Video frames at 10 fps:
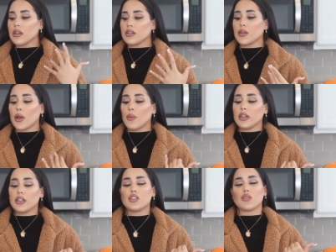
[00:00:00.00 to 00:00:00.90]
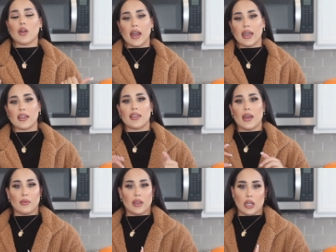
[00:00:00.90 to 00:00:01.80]
So I wanted to try
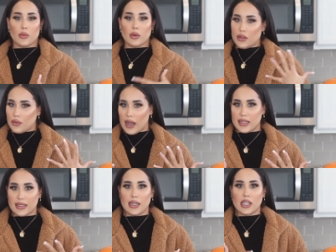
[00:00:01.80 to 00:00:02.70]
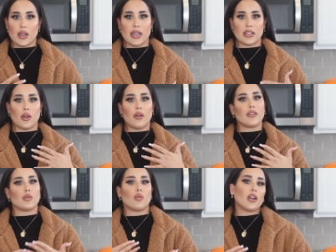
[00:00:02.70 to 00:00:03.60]
them here with you guys to let you guys know if
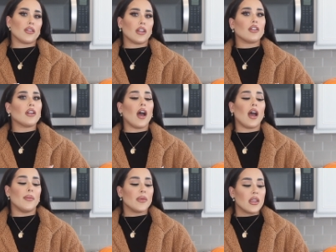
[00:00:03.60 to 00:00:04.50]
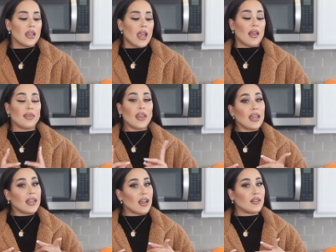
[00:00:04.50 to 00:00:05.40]
it's worth it or not. And
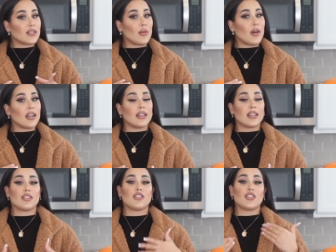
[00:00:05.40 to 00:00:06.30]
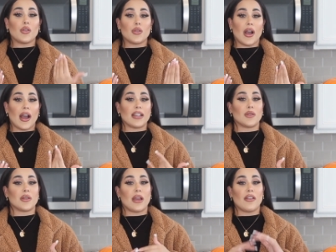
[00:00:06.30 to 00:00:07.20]
then I also wanted to show you guys
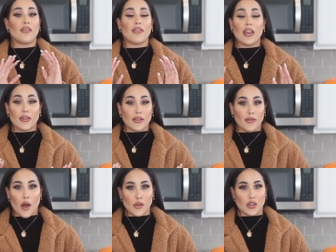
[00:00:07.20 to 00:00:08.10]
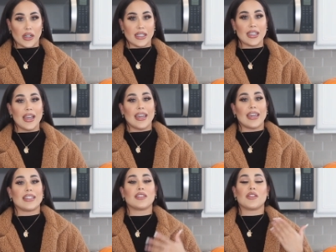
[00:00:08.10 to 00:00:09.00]
one of my favorite fall drinks.
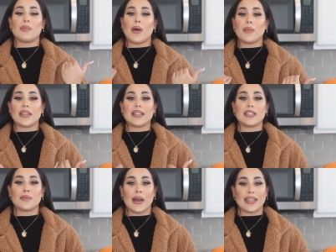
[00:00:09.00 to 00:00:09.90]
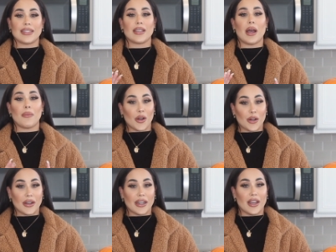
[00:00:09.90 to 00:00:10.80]
It's the pumpkin spice
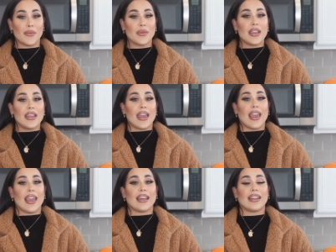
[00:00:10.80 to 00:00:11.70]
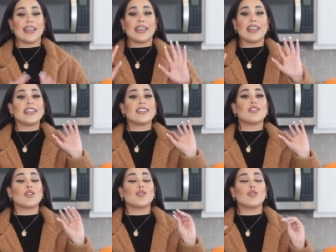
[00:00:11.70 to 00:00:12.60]
margarita and it is
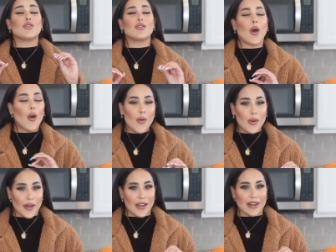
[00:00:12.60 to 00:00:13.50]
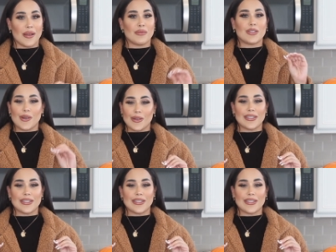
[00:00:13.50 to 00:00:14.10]
so good. I'm so